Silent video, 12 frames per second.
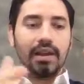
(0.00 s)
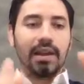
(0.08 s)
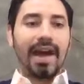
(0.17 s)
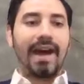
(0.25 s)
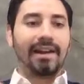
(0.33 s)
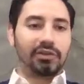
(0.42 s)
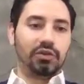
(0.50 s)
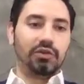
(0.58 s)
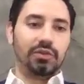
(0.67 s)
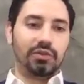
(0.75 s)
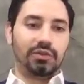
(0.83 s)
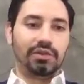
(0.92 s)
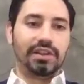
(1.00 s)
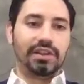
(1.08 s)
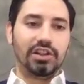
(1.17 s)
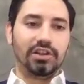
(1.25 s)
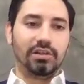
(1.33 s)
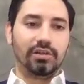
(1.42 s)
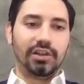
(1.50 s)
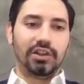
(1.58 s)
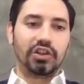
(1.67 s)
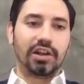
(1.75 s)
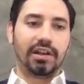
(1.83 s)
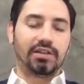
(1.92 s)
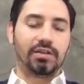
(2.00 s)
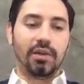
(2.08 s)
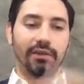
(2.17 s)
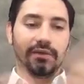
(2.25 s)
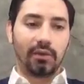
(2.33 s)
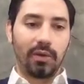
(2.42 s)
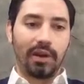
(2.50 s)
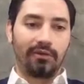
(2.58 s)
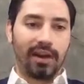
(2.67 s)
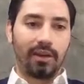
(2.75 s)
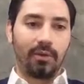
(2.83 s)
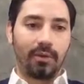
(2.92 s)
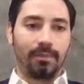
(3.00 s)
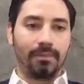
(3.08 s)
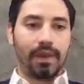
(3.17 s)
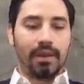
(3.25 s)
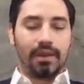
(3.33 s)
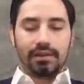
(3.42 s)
how to do digital in China. So you have the Great Firewall.